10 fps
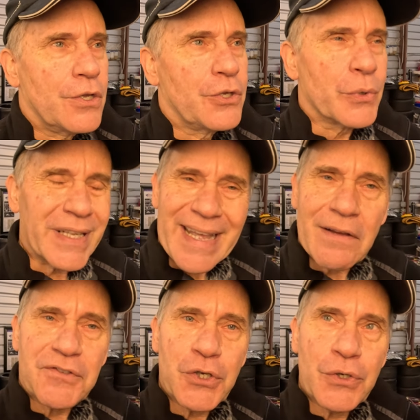You really
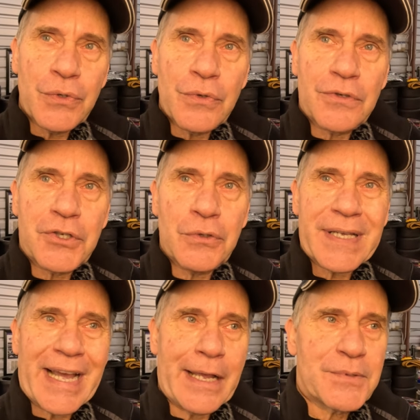have two
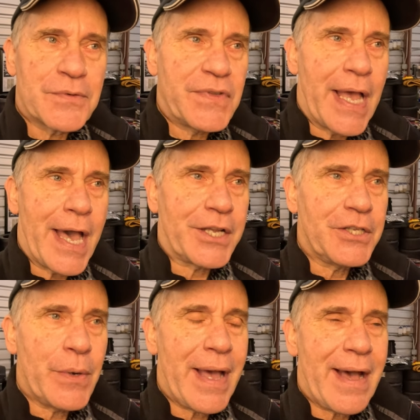types of data.
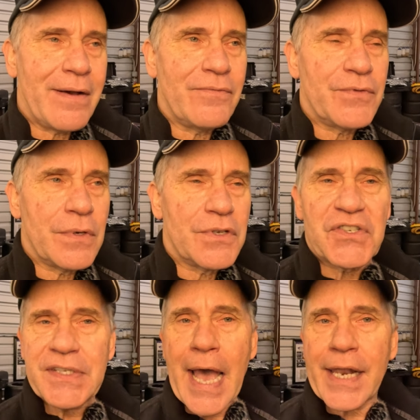You have
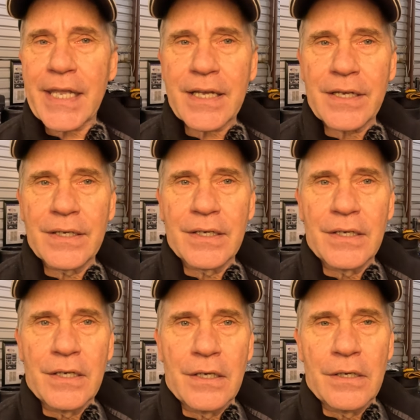static
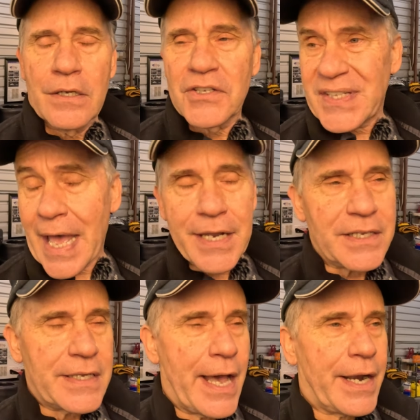
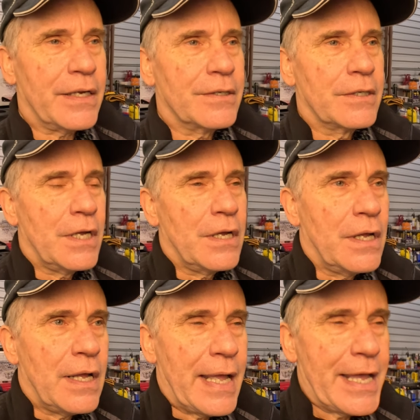data,
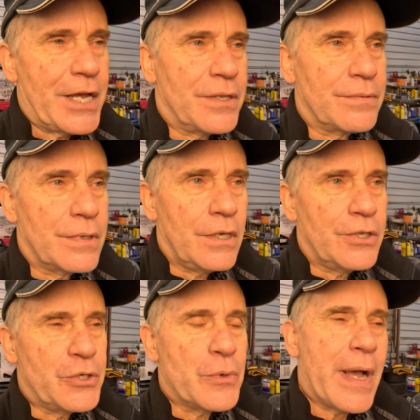and
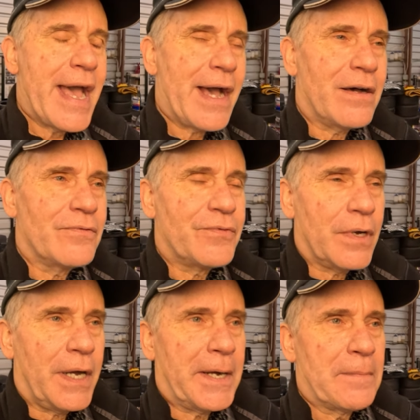you
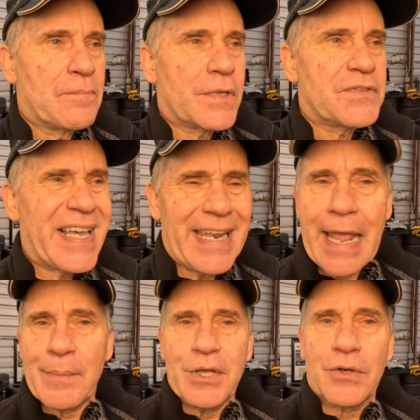have
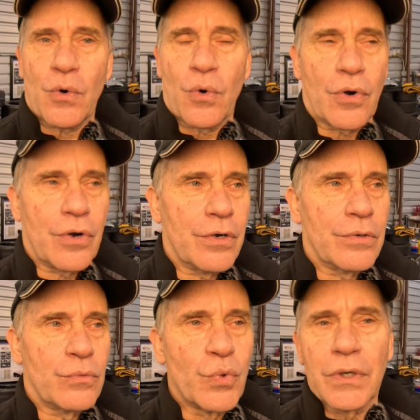dynamic
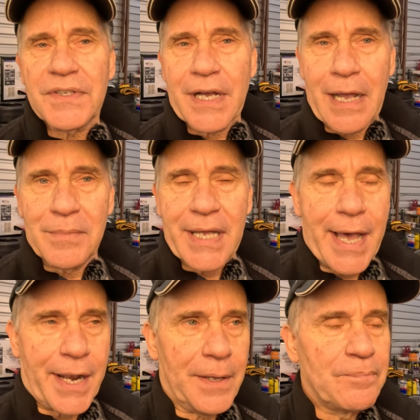or real-time
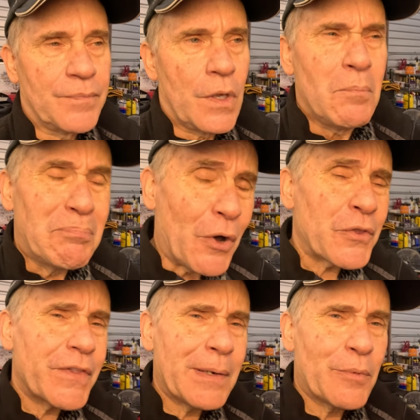data.
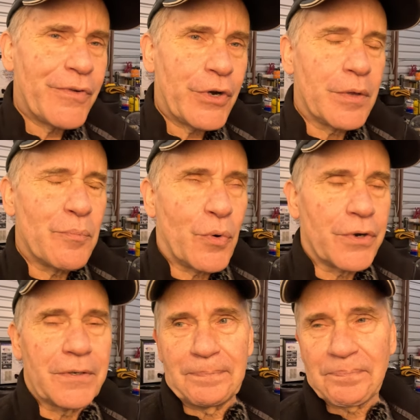Both of them are very
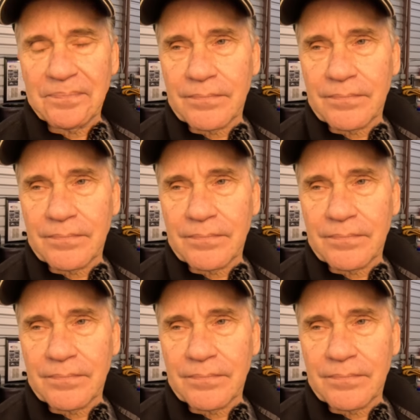important.